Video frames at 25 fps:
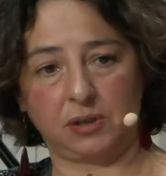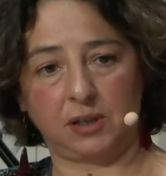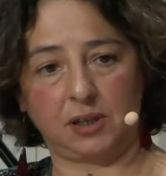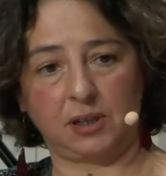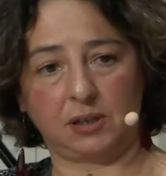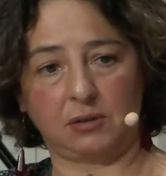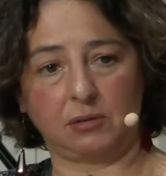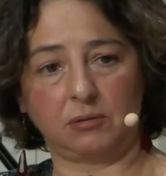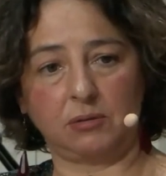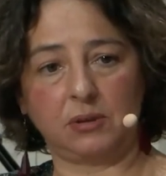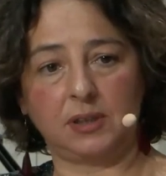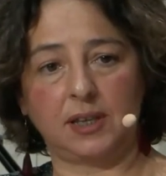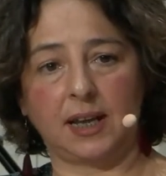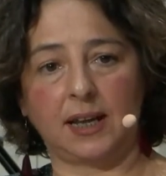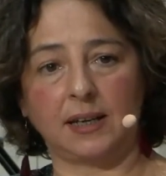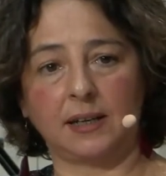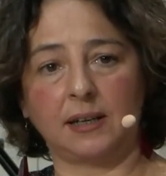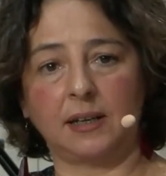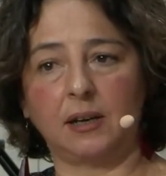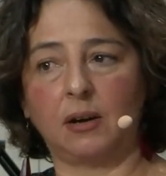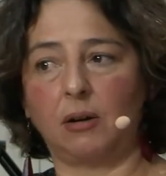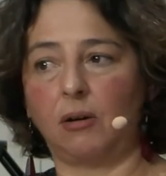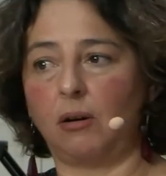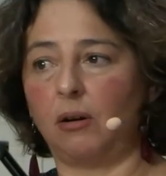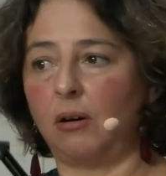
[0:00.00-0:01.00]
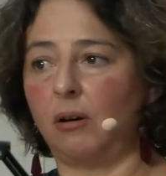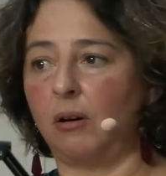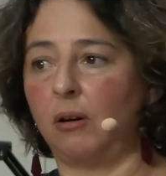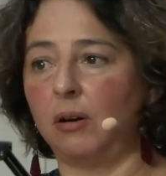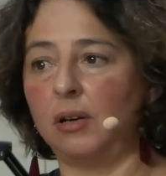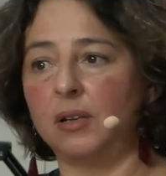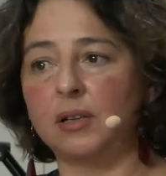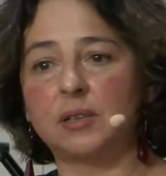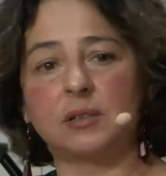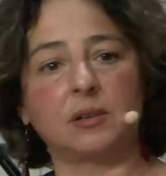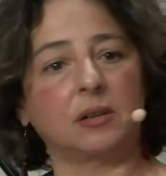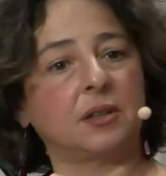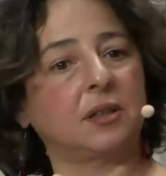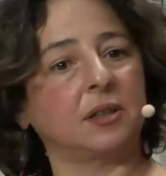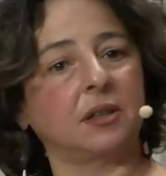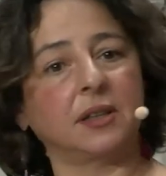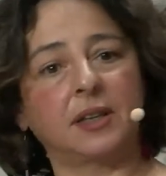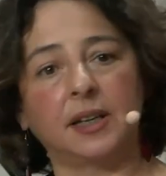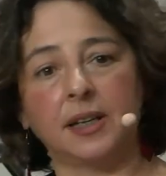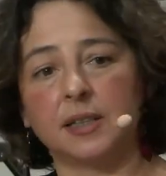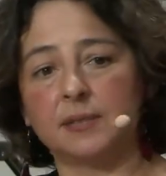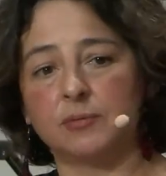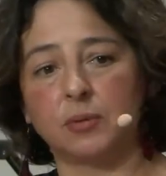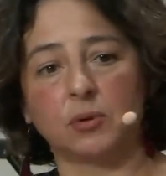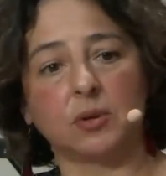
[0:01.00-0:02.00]
you know, then only certain
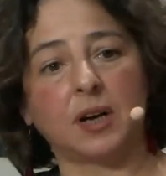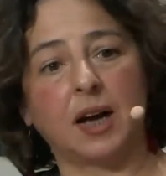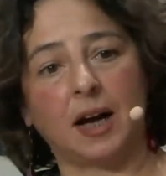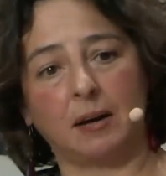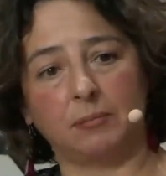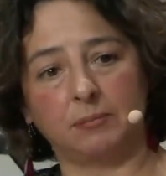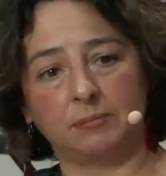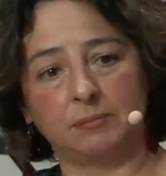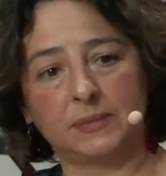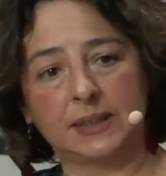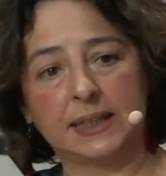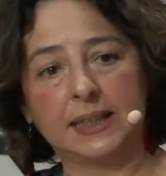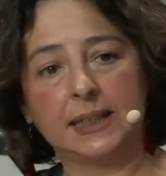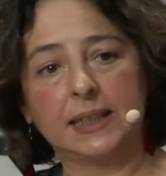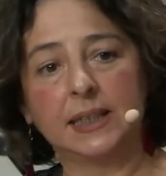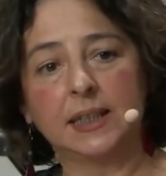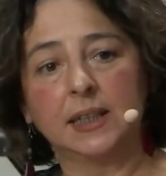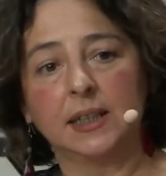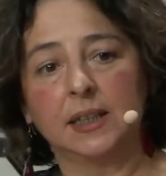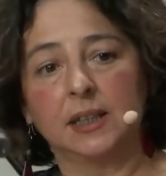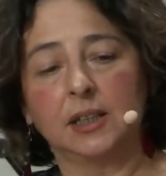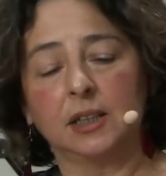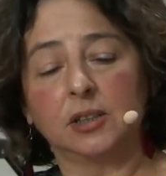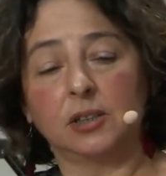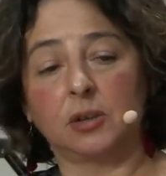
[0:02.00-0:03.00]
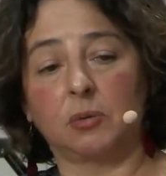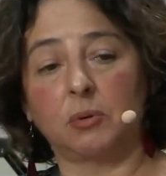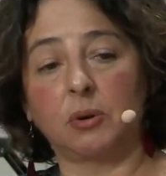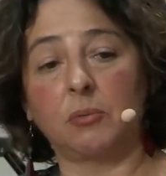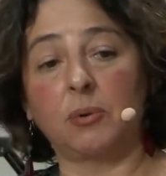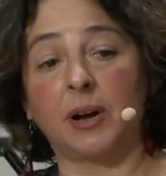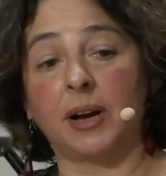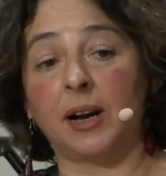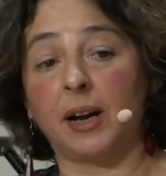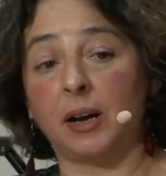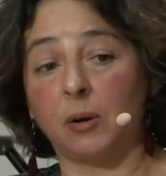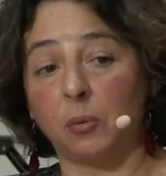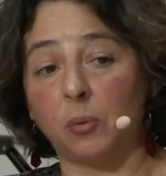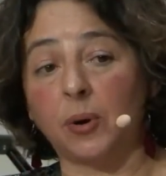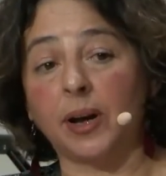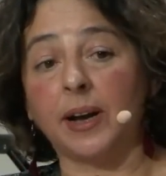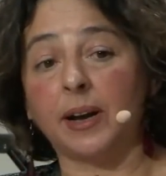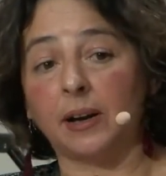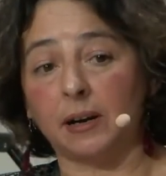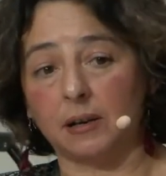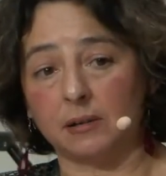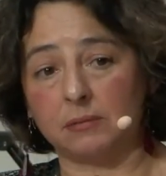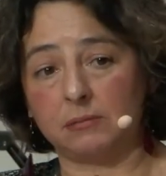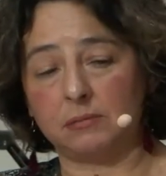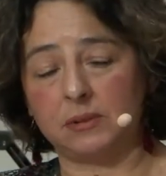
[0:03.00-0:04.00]
kids would come. So we were
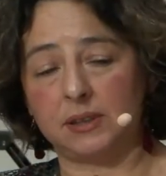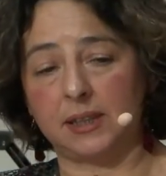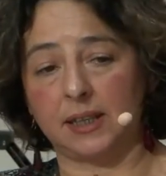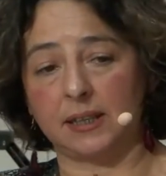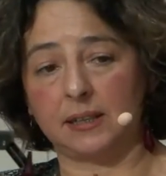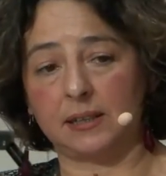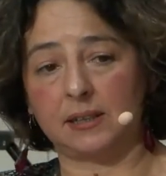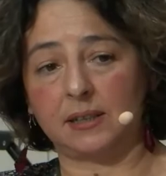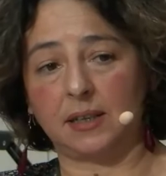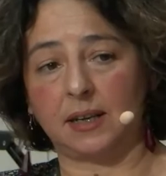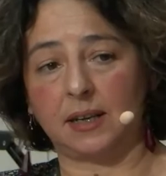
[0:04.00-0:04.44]
aware that